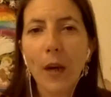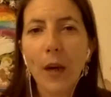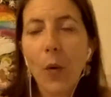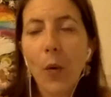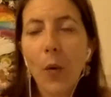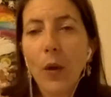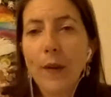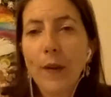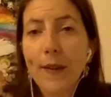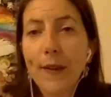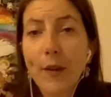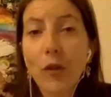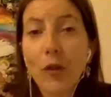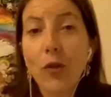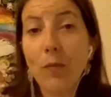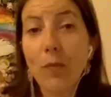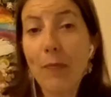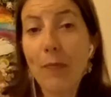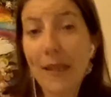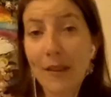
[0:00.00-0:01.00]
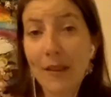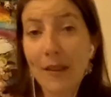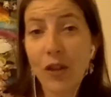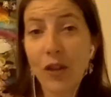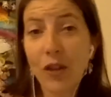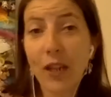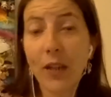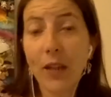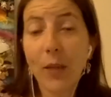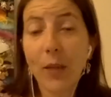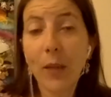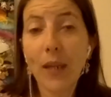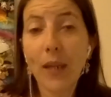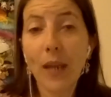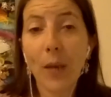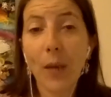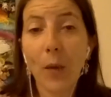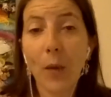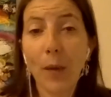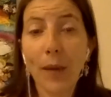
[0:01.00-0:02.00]
all our social messaging that we
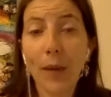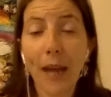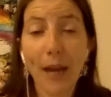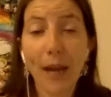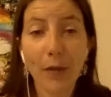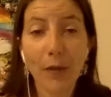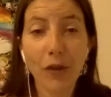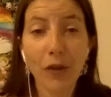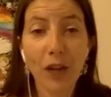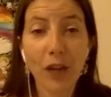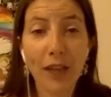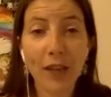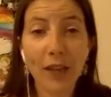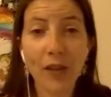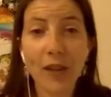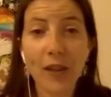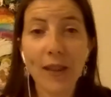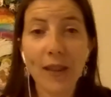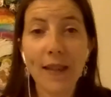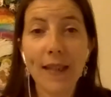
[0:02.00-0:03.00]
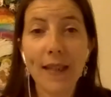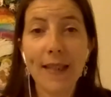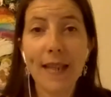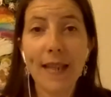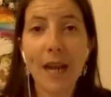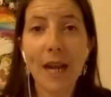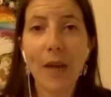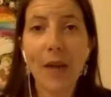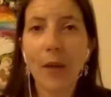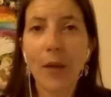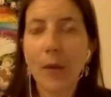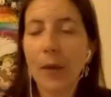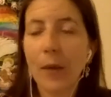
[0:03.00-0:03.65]
get, why we have challenges in this area,